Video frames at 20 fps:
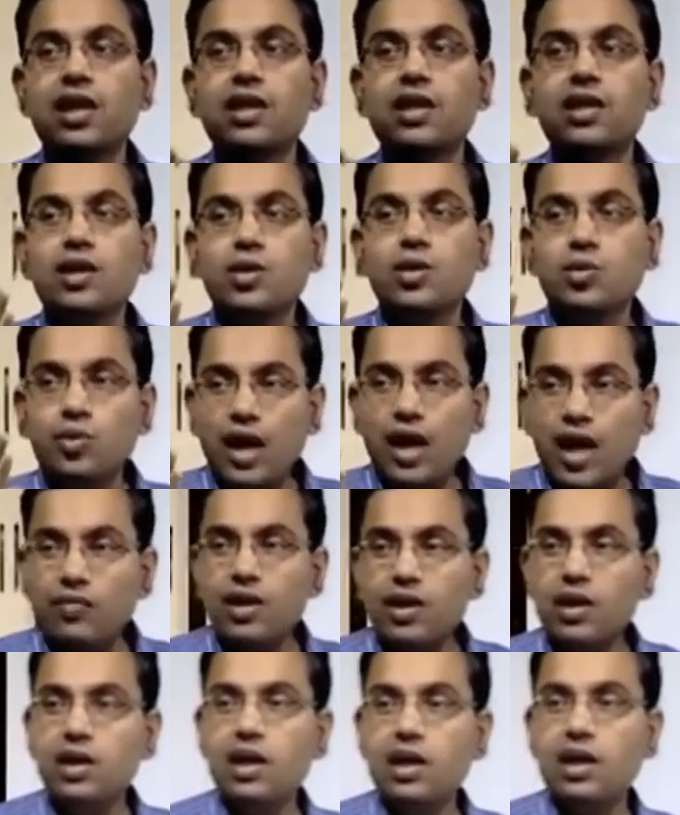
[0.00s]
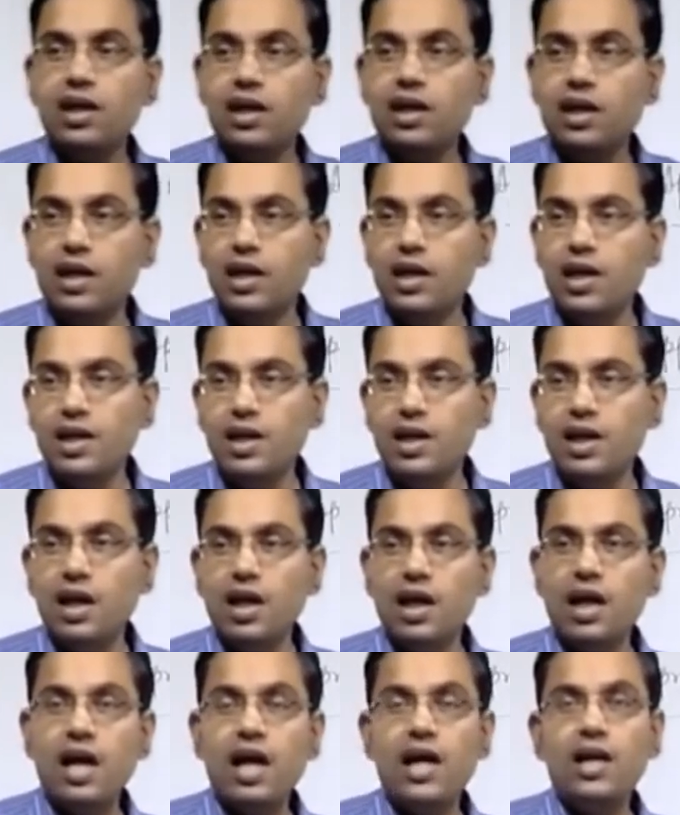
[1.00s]
You have incurred an error
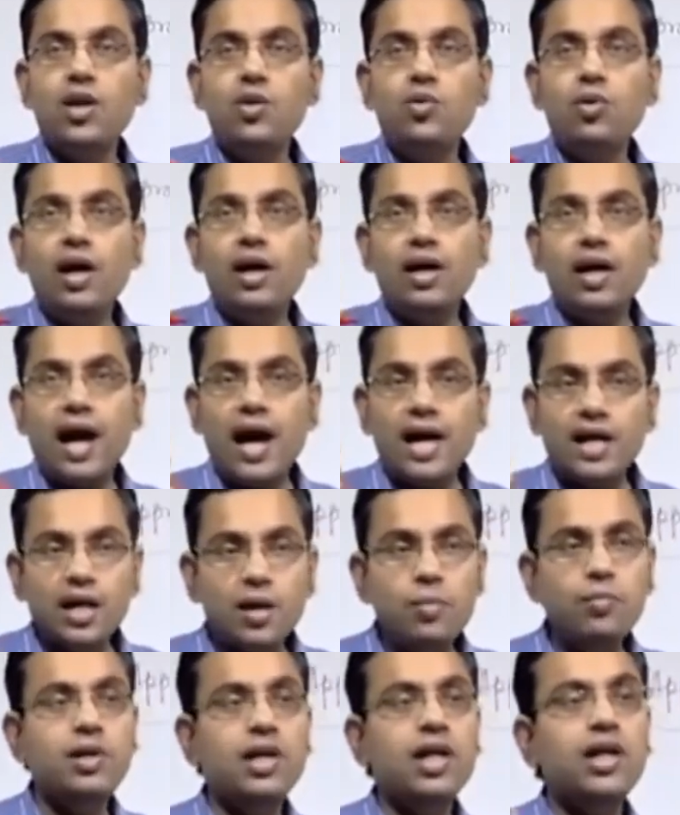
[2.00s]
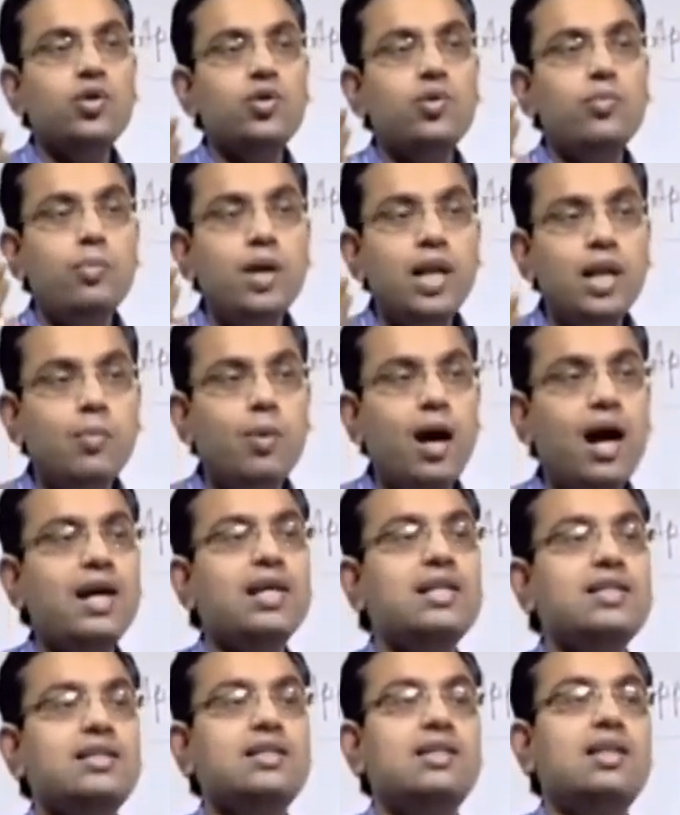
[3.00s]
and you are attempting to
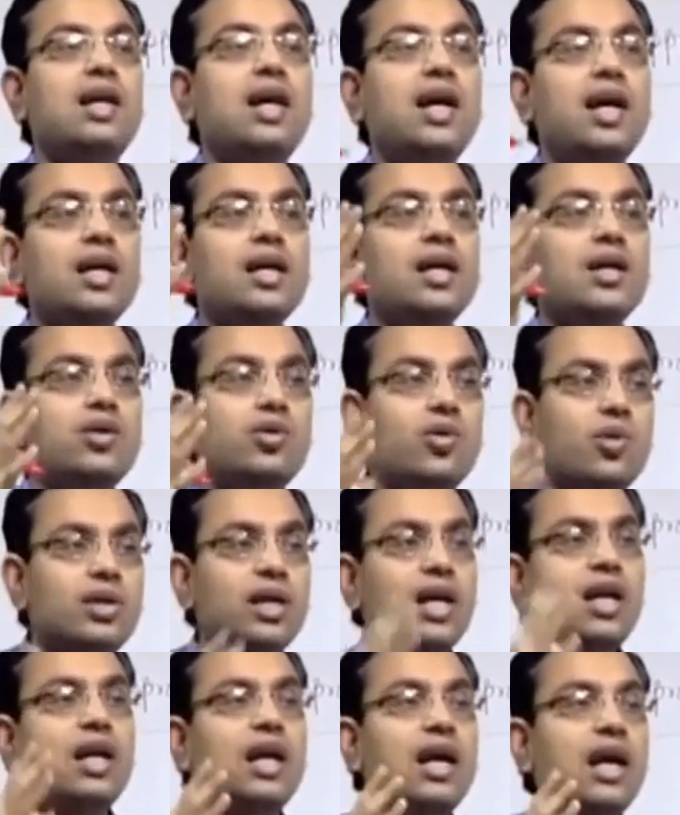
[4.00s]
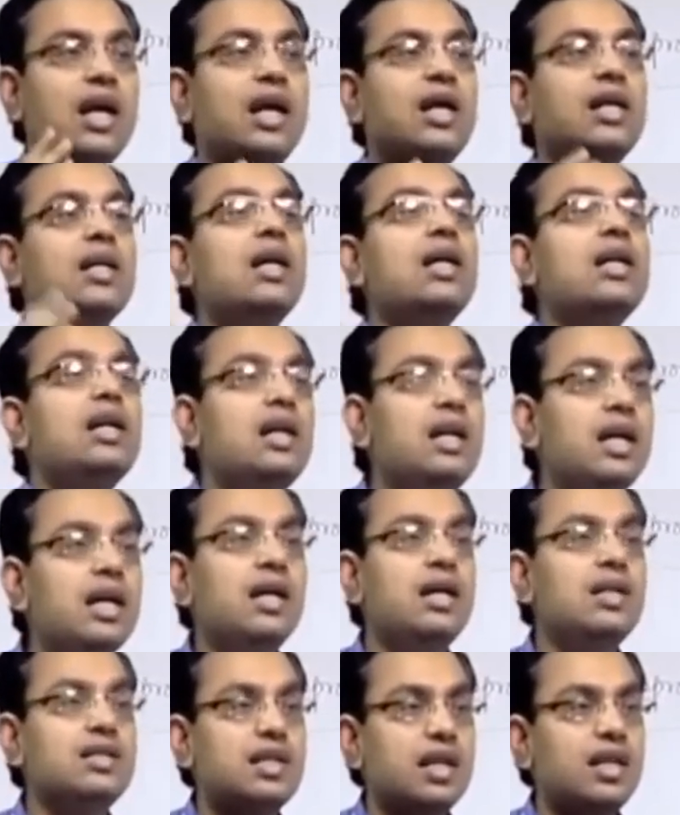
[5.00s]
minimize the total error in an
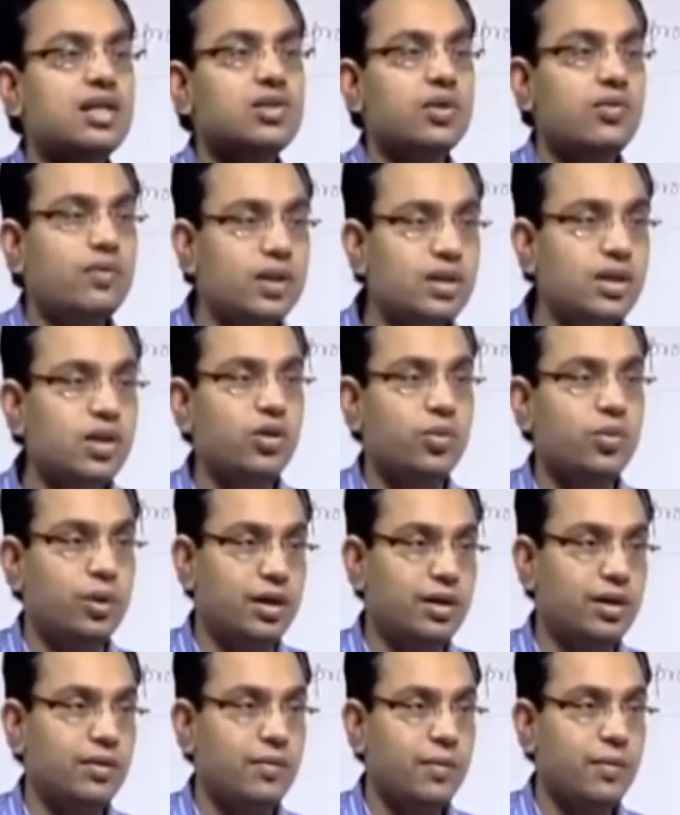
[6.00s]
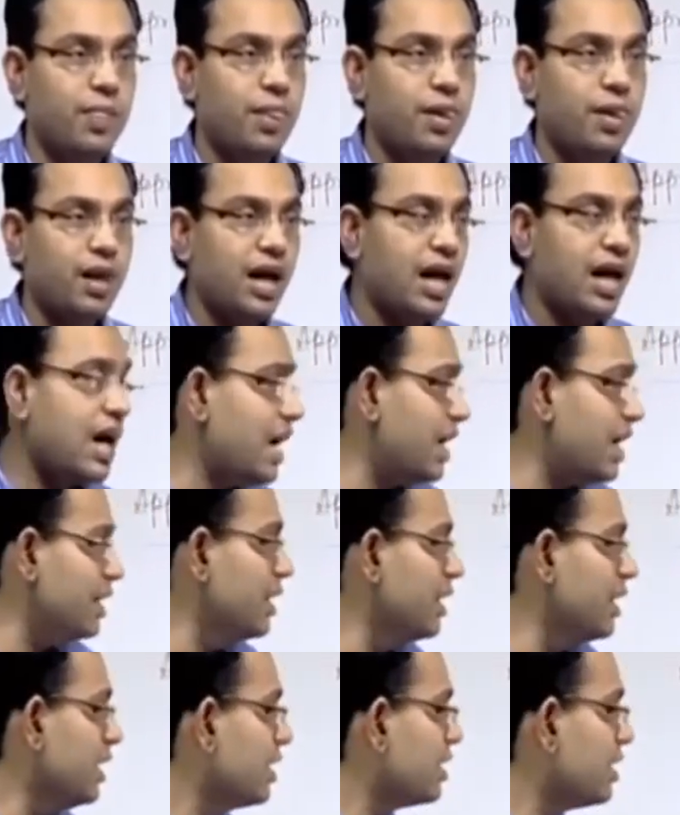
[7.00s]
integral sense over the domain, and
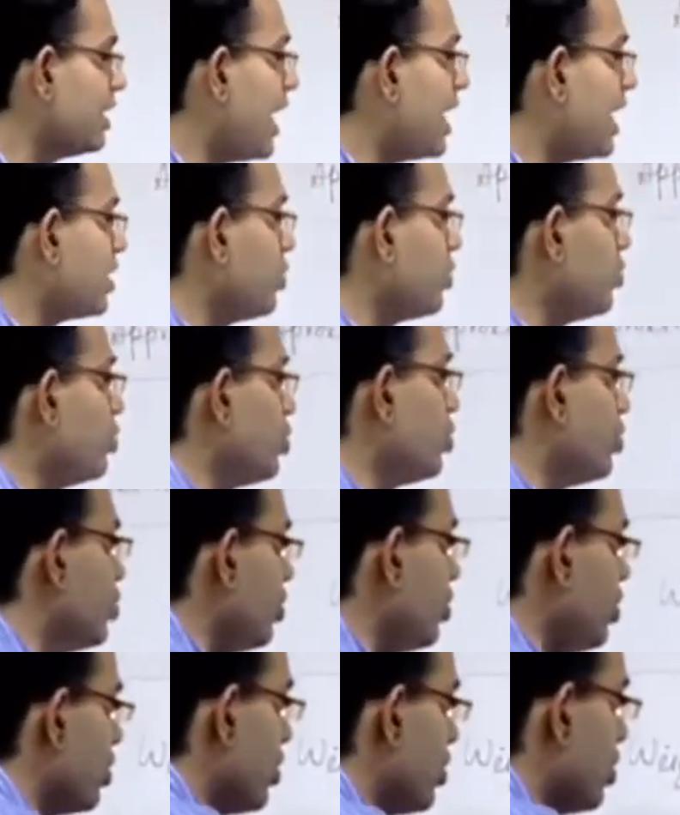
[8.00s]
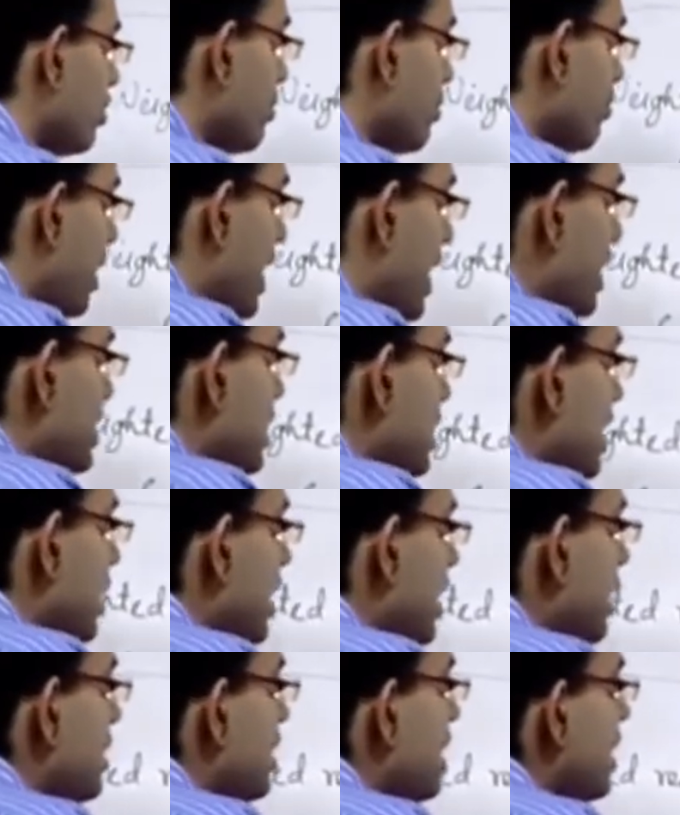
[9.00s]
that you do by
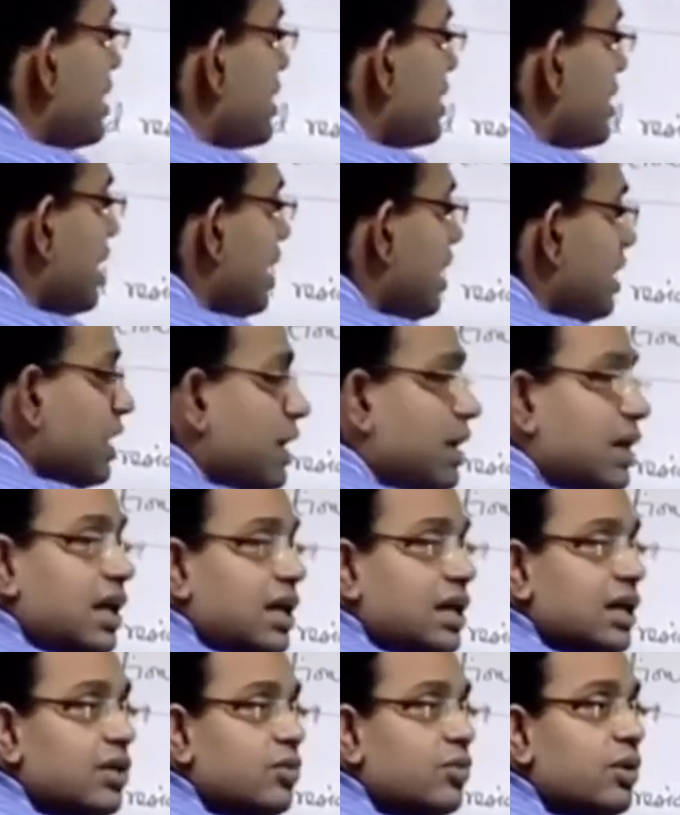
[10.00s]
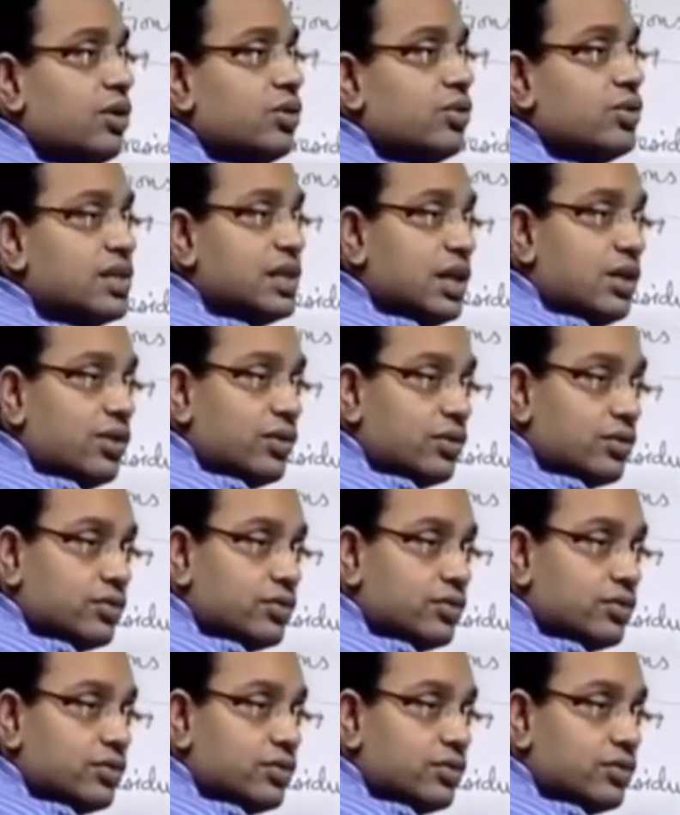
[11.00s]
setting this integral equal to 0.